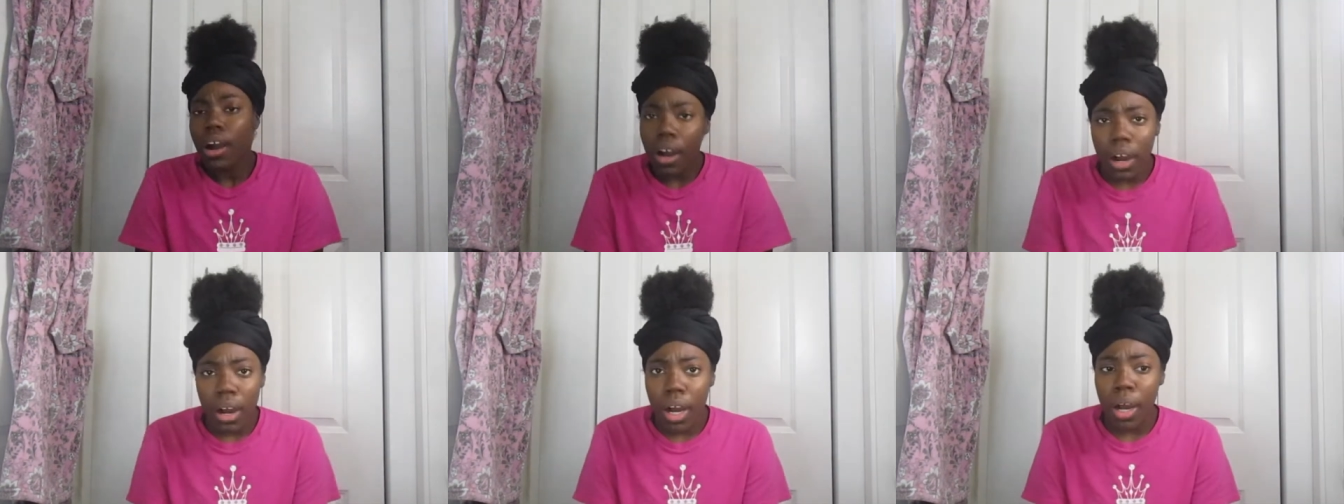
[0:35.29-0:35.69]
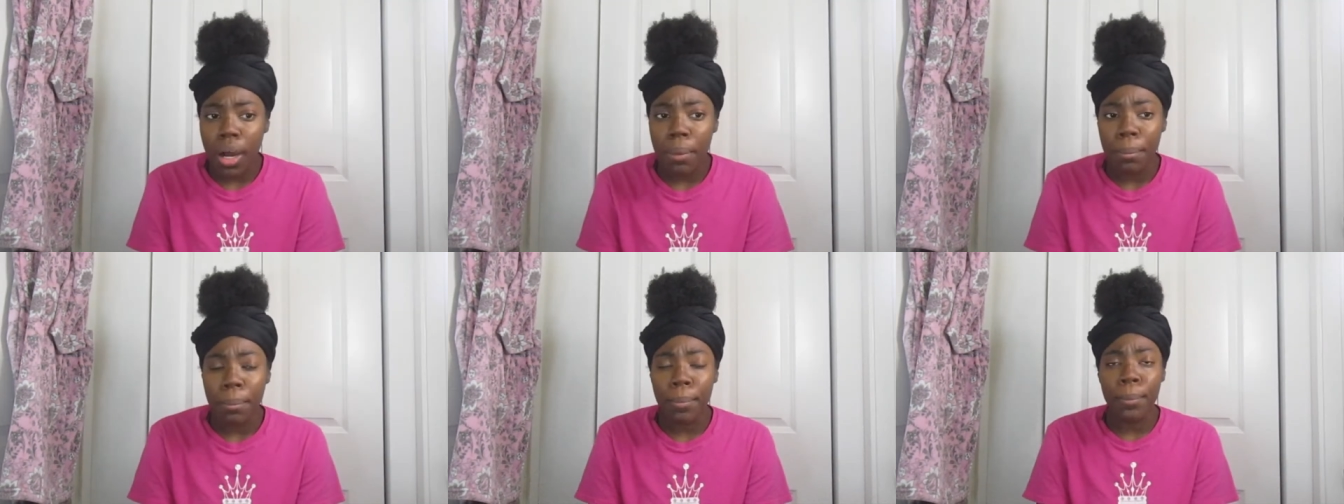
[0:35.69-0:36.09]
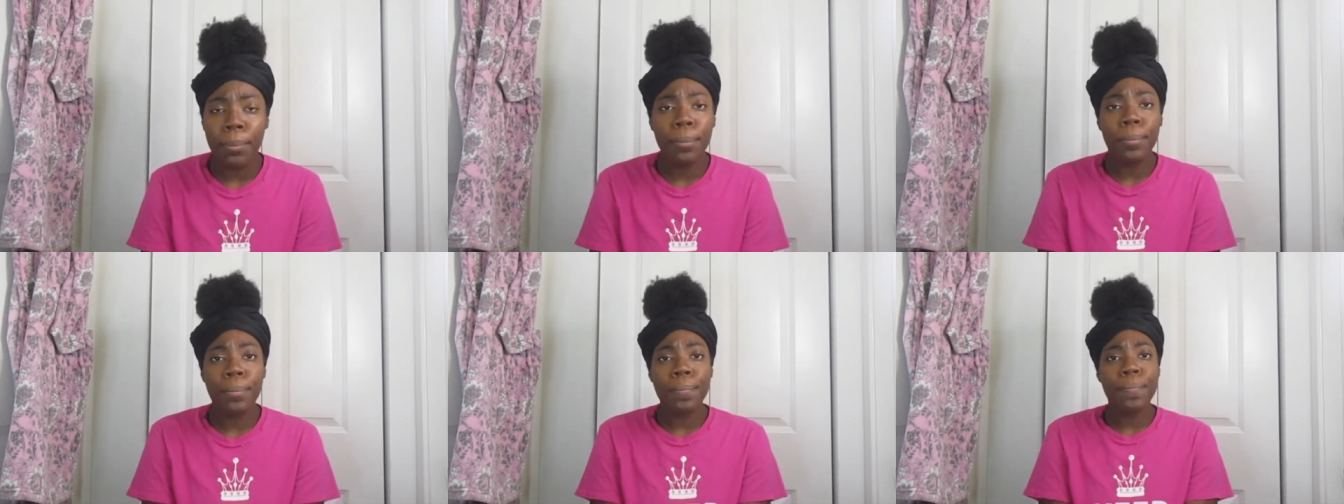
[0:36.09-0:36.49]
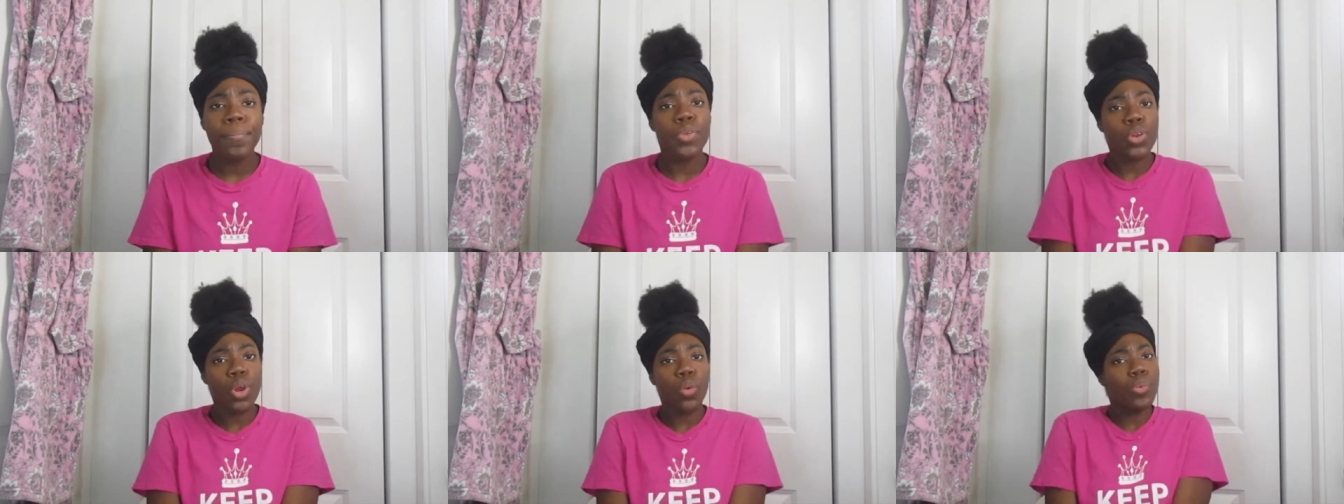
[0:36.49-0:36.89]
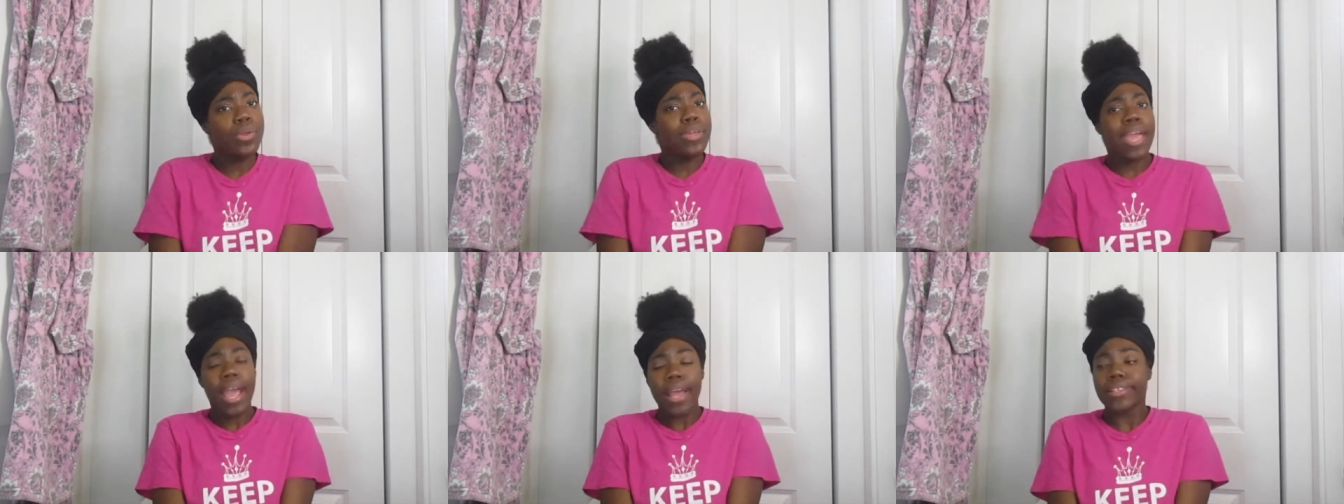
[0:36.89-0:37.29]
Um, you know,
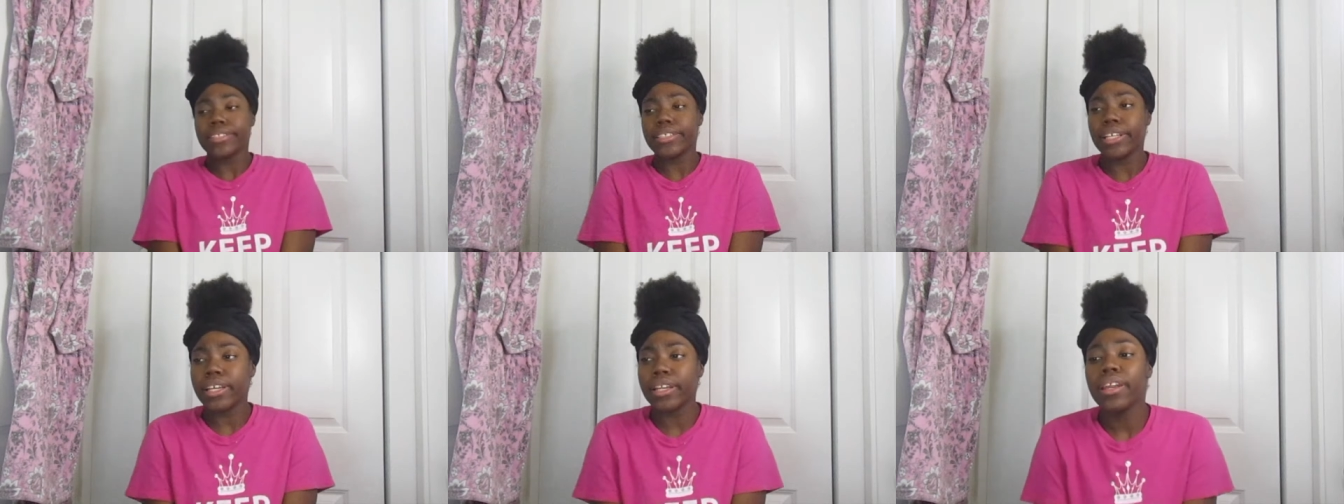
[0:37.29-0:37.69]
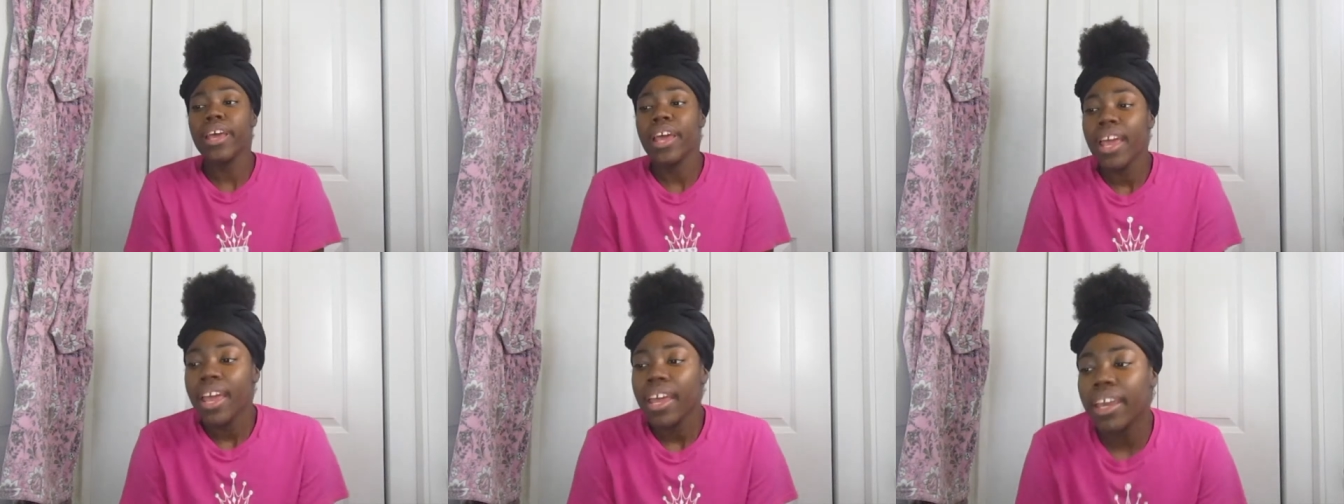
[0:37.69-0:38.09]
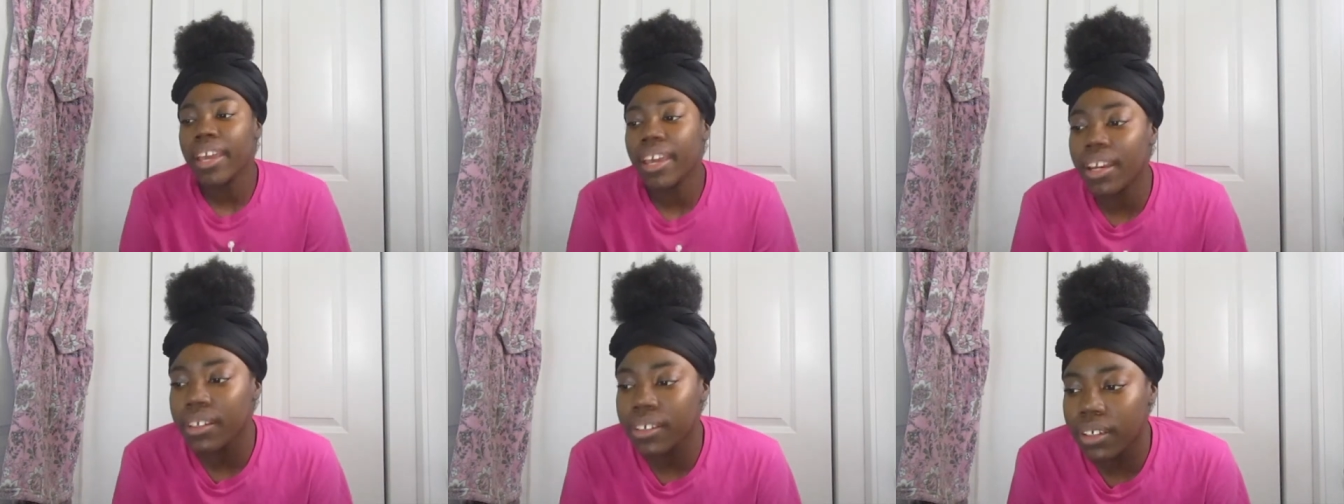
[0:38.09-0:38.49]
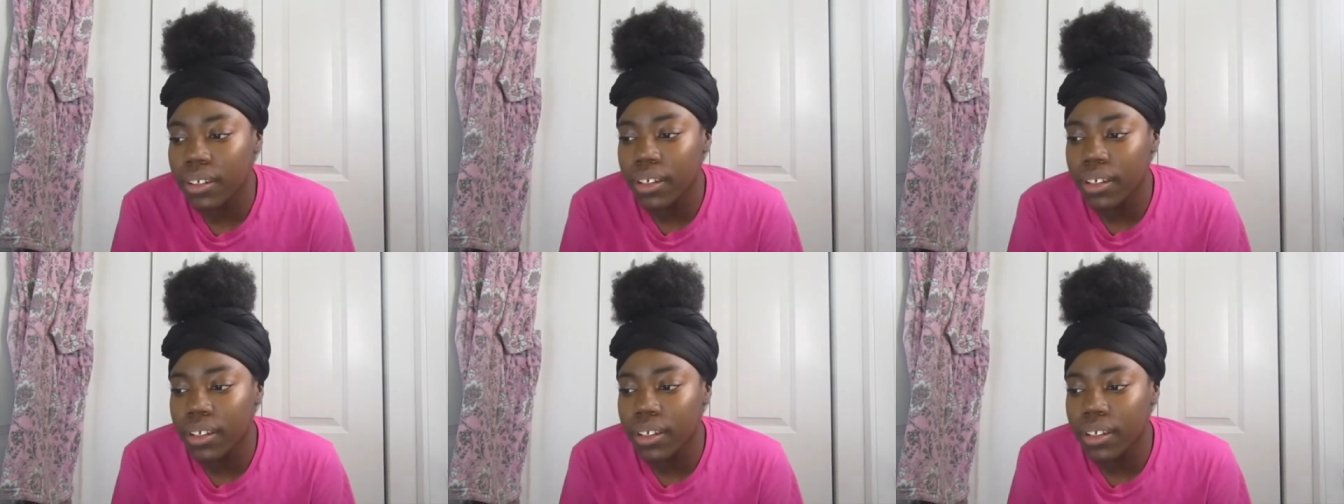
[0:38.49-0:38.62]
reaction and